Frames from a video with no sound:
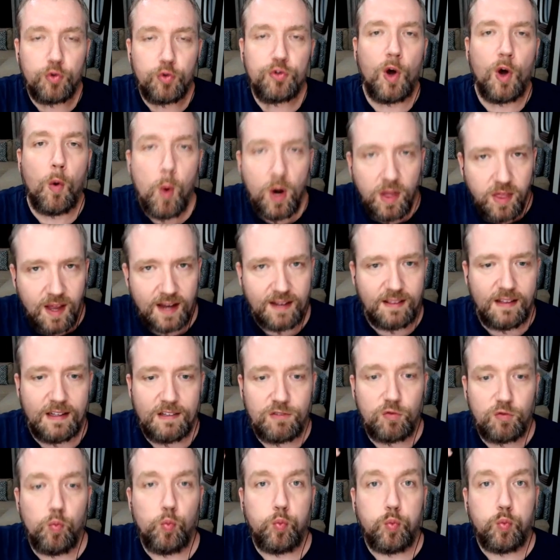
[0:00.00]
someone like
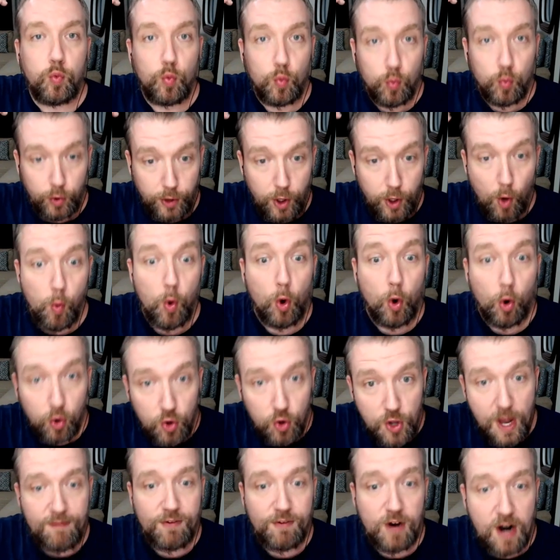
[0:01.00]
this, you know, will
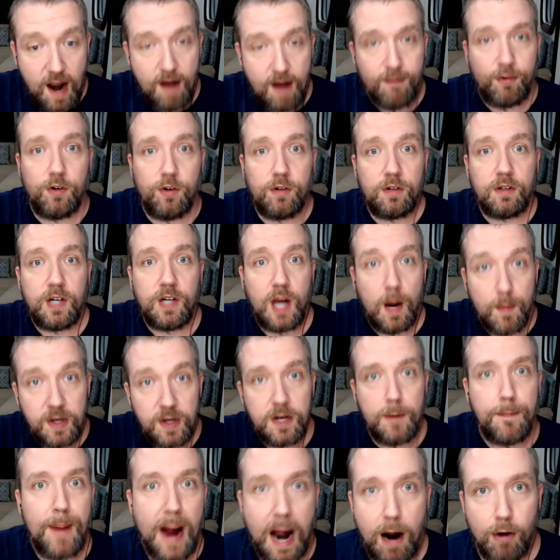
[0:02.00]
never, ever come
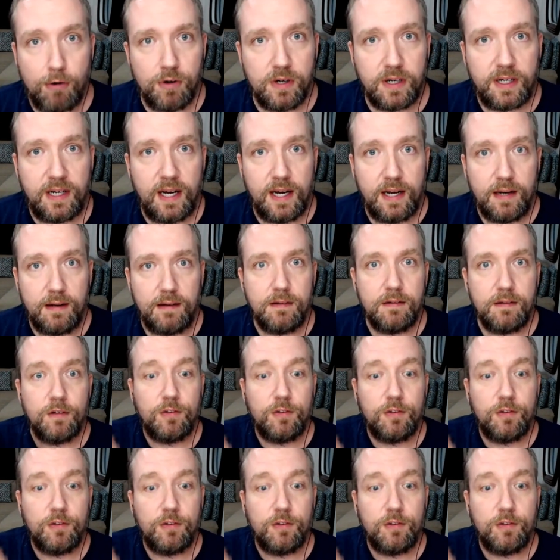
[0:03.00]
into power again.